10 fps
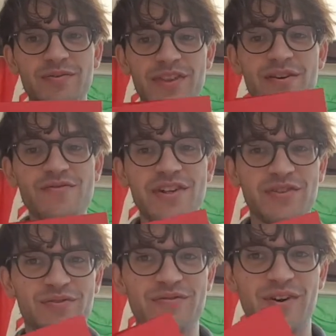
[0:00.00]
with the
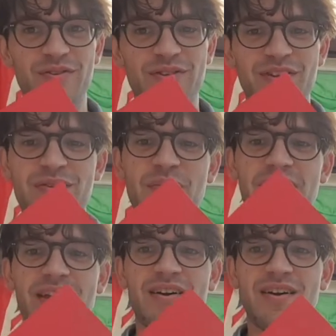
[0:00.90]
original fold, so it's
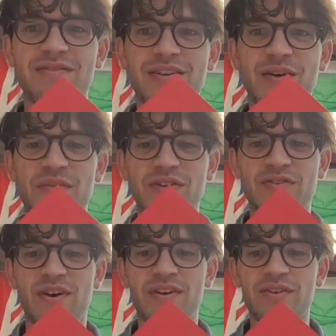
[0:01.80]
back in half like a big
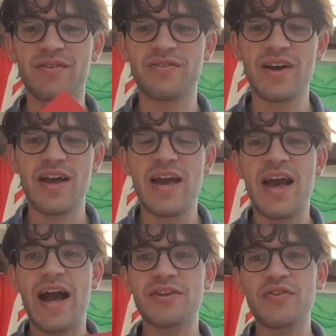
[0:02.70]
triangle.
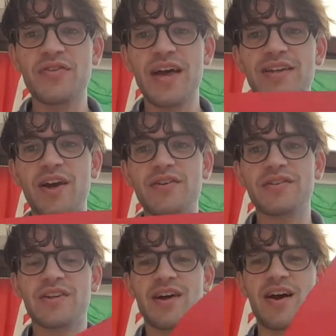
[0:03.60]
And you're then going
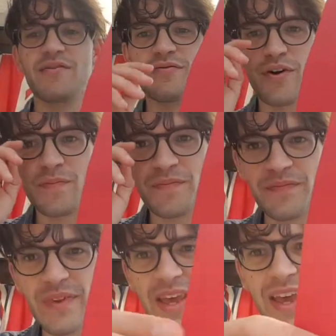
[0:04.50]
to cut from
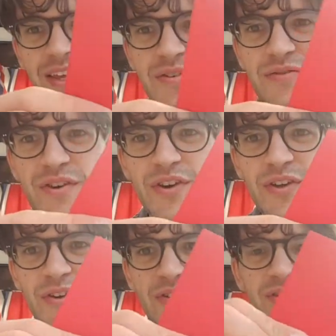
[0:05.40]
here. You've got
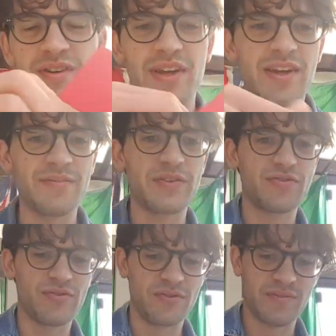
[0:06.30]
your, here, let me
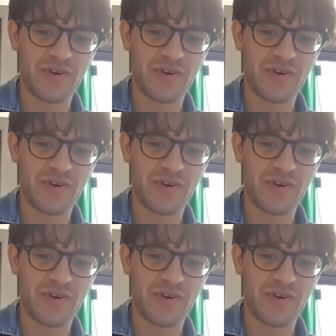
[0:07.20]
draw on